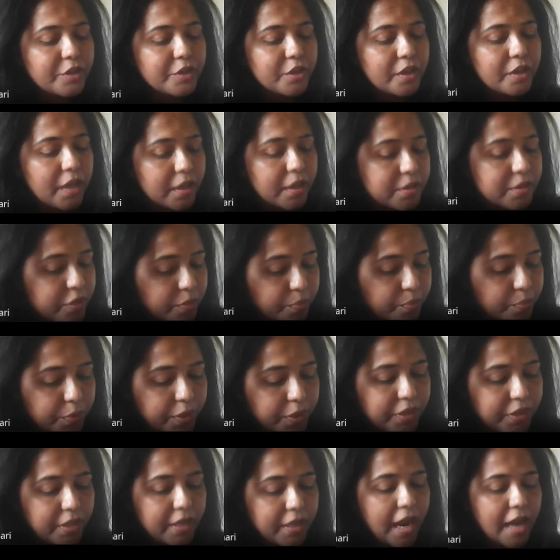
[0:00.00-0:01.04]

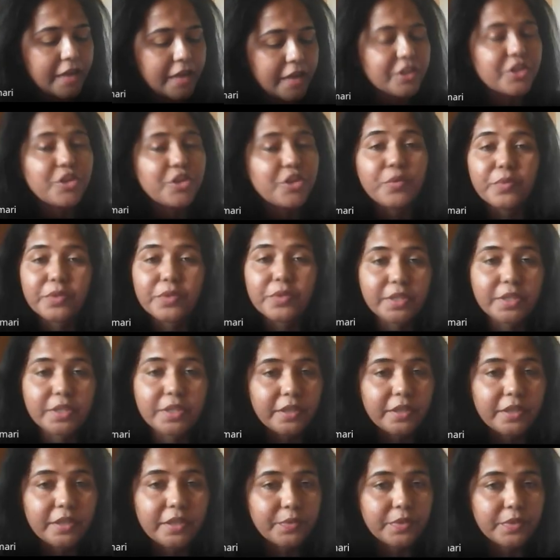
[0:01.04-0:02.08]
contemporary attitudes in the
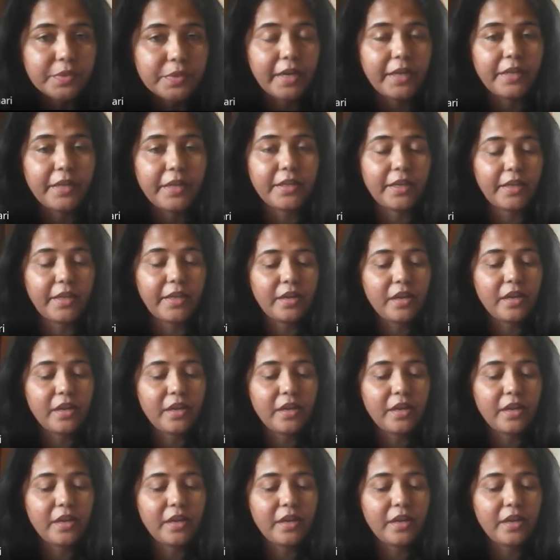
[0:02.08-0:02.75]
society.